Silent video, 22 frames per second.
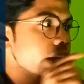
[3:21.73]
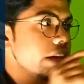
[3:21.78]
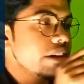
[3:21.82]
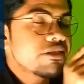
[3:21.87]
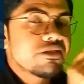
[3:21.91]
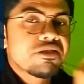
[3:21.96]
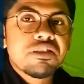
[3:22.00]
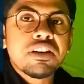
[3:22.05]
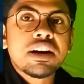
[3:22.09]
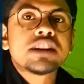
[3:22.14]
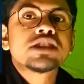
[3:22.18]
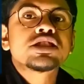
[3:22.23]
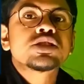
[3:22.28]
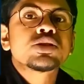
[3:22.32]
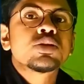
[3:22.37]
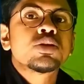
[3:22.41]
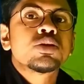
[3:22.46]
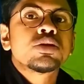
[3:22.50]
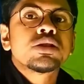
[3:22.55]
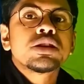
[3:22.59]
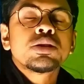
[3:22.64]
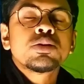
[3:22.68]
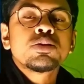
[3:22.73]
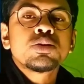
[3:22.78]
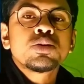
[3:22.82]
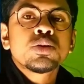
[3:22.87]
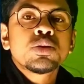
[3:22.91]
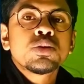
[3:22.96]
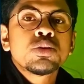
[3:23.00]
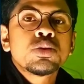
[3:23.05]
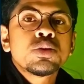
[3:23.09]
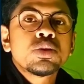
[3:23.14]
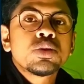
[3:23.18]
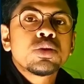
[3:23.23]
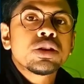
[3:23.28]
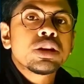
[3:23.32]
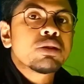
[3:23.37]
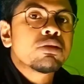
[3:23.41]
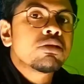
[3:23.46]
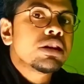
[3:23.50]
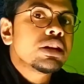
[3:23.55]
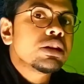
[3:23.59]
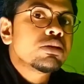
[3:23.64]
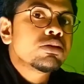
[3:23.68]
In fast code you don't know,
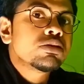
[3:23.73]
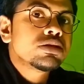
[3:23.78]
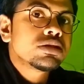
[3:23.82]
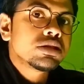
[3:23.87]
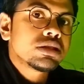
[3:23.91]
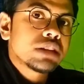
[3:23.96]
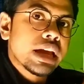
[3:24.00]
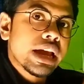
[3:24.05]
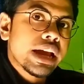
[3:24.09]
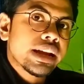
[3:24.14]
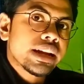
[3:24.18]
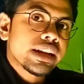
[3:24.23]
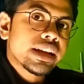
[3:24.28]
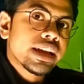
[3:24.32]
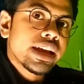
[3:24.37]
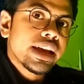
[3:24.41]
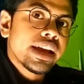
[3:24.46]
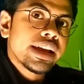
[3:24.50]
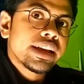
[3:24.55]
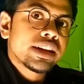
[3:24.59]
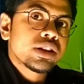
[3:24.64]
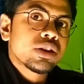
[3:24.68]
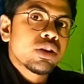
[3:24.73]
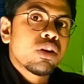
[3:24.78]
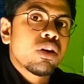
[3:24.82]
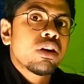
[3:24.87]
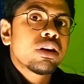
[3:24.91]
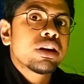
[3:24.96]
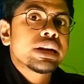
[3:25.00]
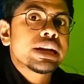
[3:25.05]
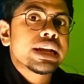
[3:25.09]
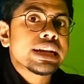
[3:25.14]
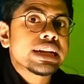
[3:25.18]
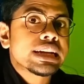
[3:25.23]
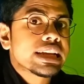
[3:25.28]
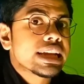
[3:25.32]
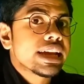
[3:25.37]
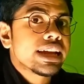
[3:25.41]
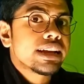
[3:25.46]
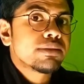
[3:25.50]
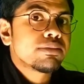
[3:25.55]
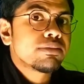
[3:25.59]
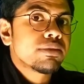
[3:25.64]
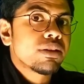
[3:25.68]
you will use AND gate or NAND
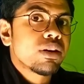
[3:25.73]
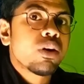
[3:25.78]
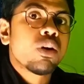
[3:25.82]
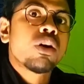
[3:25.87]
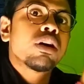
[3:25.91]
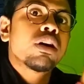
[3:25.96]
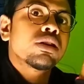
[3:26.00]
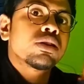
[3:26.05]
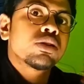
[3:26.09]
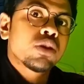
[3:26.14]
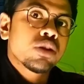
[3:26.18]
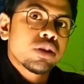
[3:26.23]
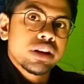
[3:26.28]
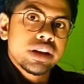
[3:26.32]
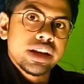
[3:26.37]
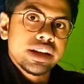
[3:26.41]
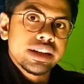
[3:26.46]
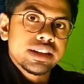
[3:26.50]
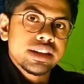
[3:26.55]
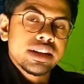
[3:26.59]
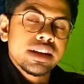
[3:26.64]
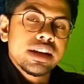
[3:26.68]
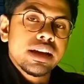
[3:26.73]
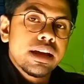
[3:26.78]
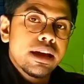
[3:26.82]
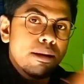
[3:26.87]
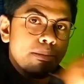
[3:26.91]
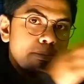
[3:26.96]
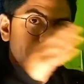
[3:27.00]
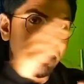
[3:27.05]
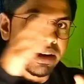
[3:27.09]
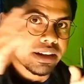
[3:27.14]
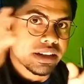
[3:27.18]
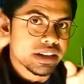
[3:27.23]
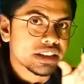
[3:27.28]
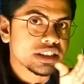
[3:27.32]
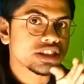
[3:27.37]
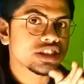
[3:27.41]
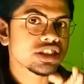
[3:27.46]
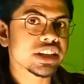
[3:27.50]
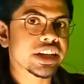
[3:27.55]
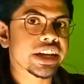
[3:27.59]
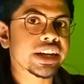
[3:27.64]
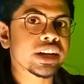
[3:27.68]
gate or NOR gate, but in
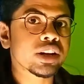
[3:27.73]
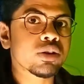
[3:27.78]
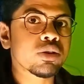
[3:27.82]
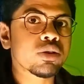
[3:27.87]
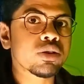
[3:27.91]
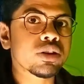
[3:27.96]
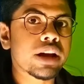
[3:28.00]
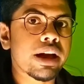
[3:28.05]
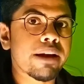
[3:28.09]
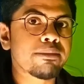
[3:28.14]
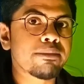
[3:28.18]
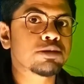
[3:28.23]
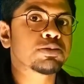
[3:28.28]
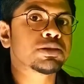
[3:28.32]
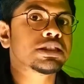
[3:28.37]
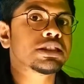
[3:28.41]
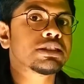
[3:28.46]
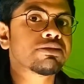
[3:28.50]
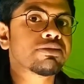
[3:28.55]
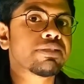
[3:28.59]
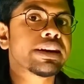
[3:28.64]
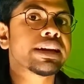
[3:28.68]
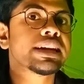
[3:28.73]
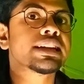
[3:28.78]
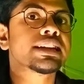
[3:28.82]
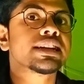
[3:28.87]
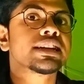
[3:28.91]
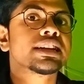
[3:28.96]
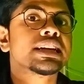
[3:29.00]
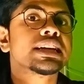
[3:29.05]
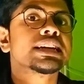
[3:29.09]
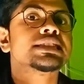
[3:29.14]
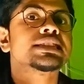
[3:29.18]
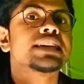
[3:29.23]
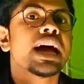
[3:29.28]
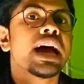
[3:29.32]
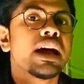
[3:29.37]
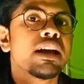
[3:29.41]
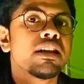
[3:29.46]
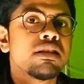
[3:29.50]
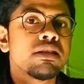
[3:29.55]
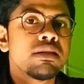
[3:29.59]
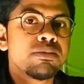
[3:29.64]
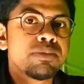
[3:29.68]
second code I'm specifying that yes,
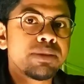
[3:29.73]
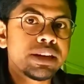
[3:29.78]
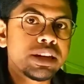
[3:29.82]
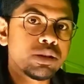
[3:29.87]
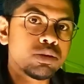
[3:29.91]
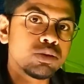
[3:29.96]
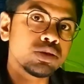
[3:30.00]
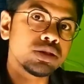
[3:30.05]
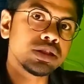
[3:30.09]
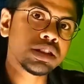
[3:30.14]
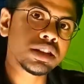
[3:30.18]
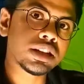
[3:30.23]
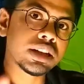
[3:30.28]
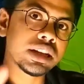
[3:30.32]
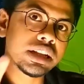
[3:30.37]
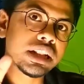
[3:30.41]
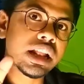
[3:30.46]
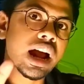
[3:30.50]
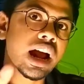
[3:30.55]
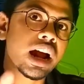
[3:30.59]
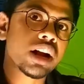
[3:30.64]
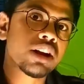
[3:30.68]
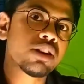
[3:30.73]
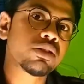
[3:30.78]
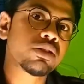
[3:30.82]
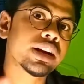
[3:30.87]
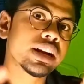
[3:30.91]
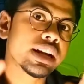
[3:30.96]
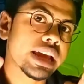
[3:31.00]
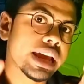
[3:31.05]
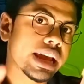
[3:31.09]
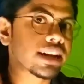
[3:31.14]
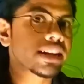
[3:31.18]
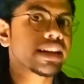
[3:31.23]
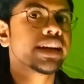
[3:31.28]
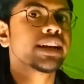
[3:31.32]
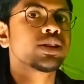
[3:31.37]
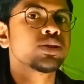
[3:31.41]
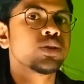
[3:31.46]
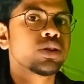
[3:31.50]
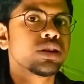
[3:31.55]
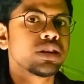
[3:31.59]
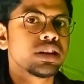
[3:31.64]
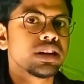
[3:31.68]
I'll be using in hardware AND
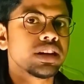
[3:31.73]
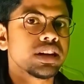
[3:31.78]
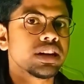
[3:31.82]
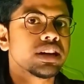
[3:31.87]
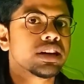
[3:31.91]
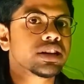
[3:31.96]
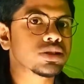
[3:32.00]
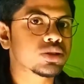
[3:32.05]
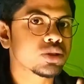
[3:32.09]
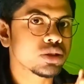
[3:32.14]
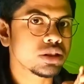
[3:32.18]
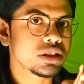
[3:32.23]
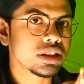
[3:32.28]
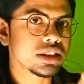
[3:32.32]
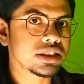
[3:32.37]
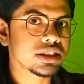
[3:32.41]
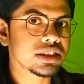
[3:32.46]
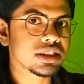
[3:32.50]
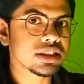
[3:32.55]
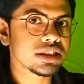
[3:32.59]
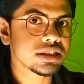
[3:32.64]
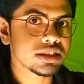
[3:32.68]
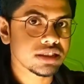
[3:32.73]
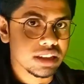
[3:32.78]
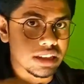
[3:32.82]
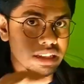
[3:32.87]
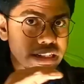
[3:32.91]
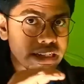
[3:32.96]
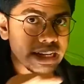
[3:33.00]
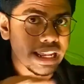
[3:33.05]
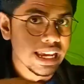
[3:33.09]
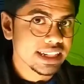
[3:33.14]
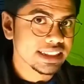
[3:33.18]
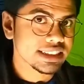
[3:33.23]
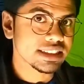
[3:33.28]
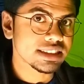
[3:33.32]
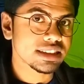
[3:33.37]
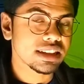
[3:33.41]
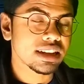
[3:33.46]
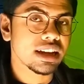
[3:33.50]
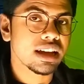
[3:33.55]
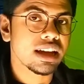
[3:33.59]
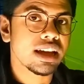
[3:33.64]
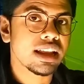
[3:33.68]
gate only. So this is
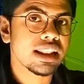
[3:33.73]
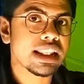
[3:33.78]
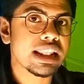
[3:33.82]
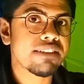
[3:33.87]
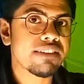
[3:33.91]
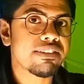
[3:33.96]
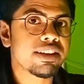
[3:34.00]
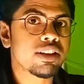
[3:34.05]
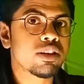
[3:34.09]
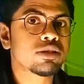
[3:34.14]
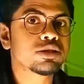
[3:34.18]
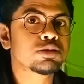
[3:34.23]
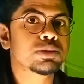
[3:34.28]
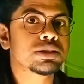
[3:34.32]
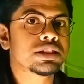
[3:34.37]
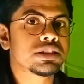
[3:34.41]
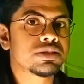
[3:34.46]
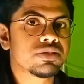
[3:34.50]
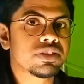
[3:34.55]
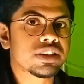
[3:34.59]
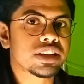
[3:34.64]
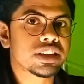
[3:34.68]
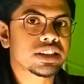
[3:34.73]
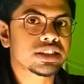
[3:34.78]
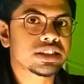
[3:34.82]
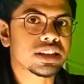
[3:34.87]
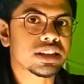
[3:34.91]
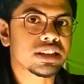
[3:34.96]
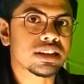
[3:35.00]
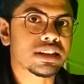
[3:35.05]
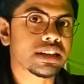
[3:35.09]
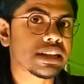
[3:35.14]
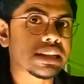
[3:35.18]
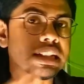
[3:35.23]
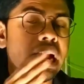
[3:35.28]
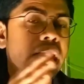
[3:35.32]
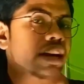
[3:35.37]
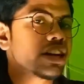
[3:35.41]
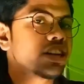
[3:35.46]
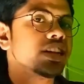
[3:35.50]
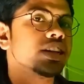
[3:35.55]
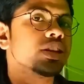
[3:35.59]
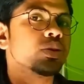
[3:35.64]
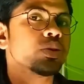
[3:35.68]
next level of specification in
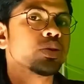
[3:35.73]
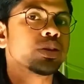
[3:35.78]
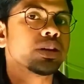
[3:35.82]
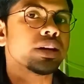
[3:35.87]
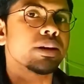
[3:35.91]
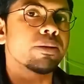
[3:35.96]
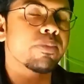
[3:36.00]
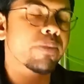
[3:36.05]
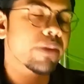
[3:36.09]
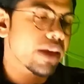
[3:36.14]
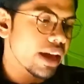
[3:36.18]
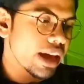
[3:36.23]
RTL coding.